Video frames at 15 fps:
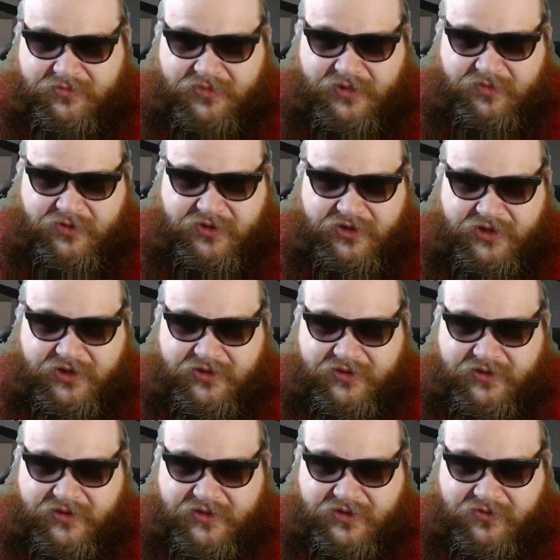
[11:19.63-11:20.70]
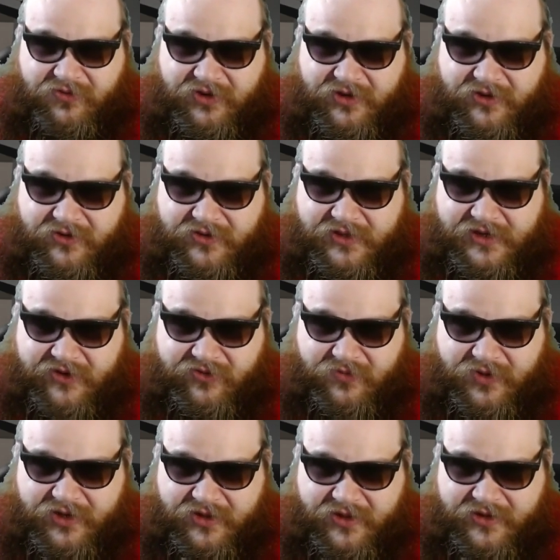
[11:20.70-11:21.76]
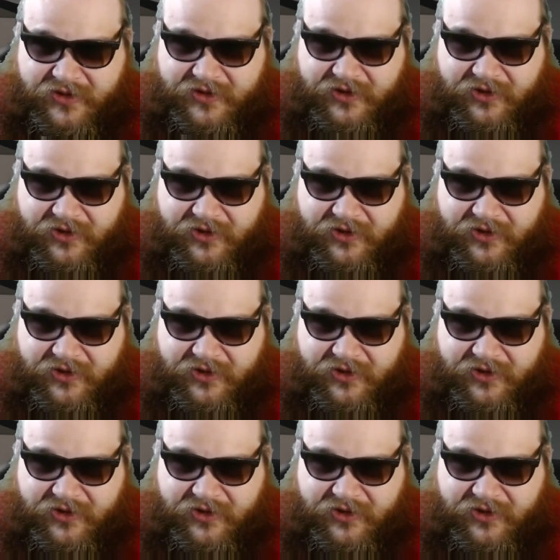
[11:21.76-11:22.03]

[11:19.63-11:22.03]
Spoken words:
by putting the Cerritos and everybody on it